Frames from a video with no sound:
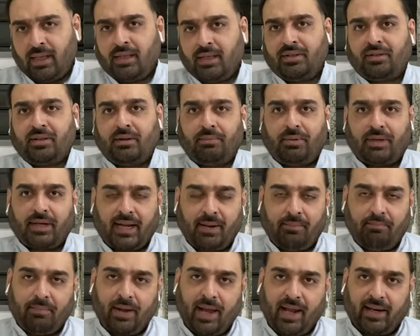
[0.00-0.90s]
some
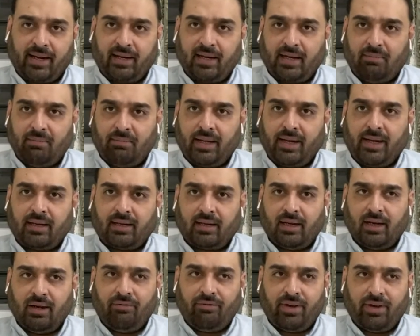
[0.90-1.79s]
time back in
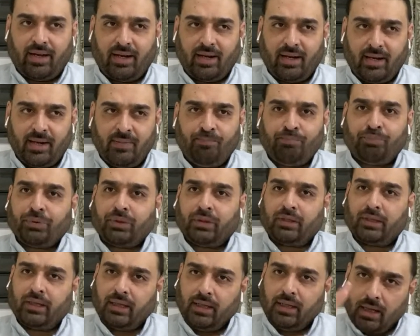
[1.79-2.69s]
America wherein
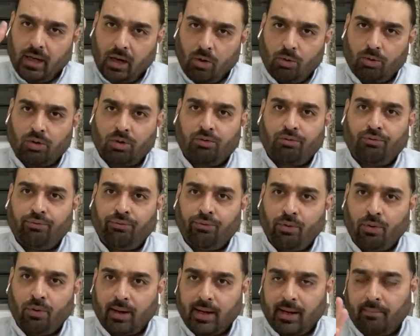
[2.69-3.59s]
3 out of
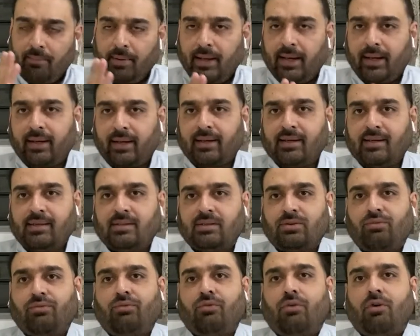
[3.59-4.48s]
4
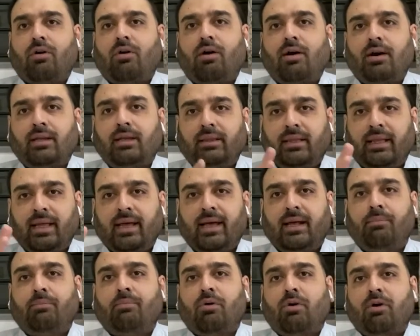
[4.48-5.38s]
Americans want
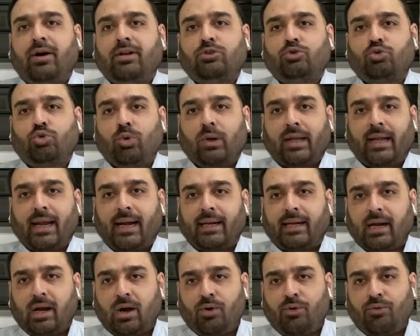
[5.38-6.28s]
their boys to
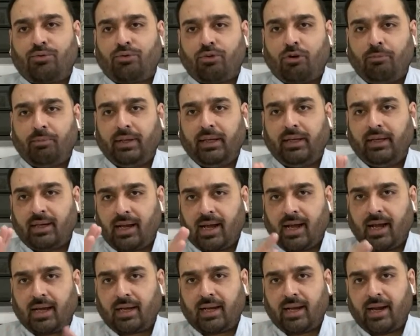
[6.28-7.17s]
get out from
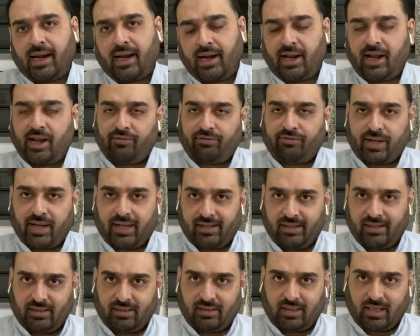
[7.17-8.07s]
Iraq and
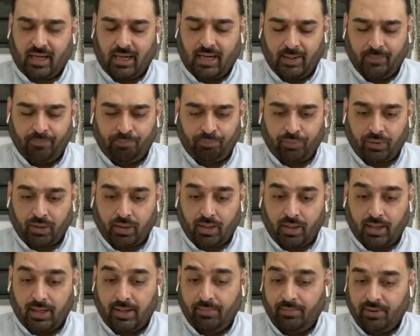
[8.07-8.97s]
Afghanistan.
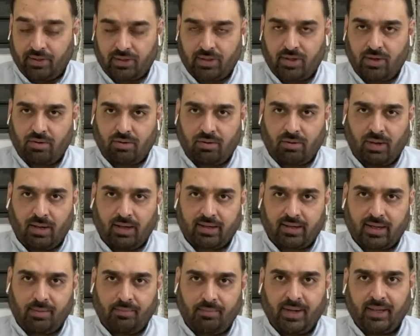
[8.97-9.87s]
And Mr. Donald
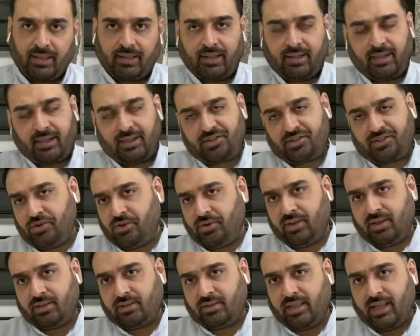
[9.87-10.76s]
Trump has understood
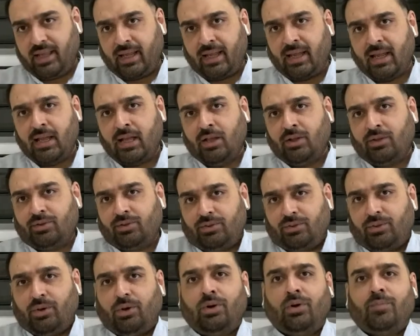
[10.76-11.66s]
this thing.
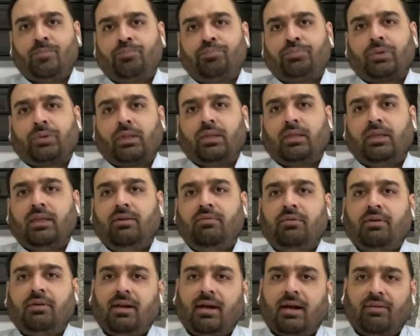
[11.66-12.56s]
So,
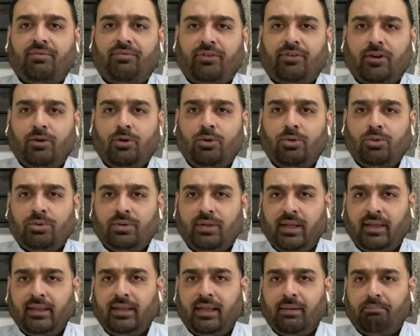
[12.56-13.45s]
even after
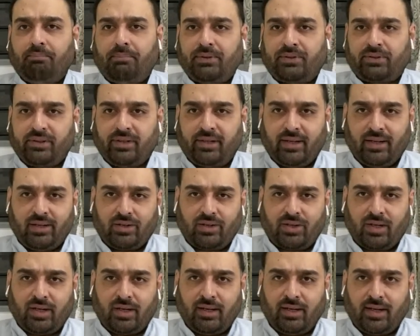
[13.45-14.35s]
losing the
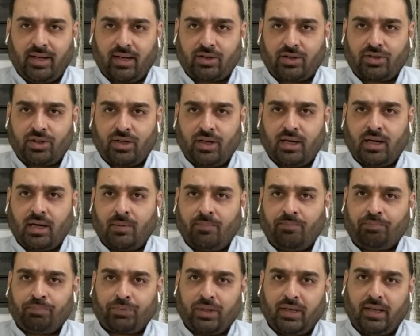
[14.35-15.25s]
presidential election,
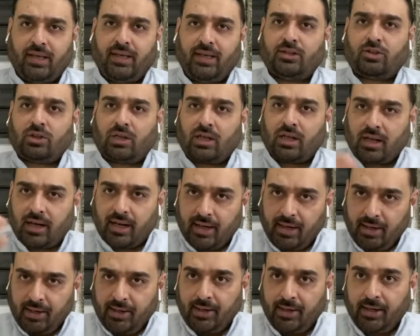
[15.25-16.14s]
he is
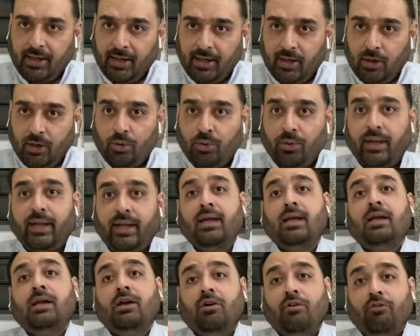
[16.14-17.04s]
continuing
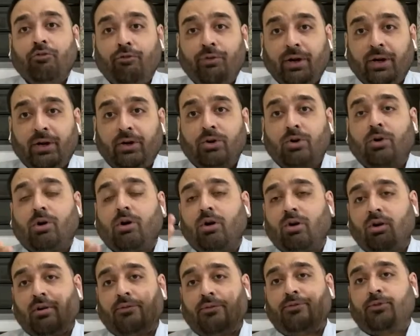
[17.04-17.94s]

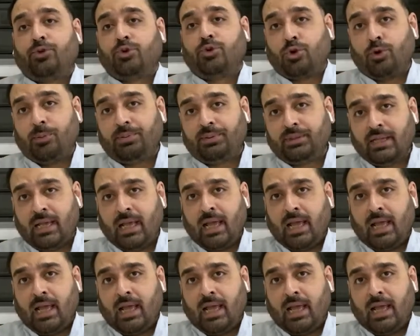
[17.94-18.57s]
withdrawal of troops.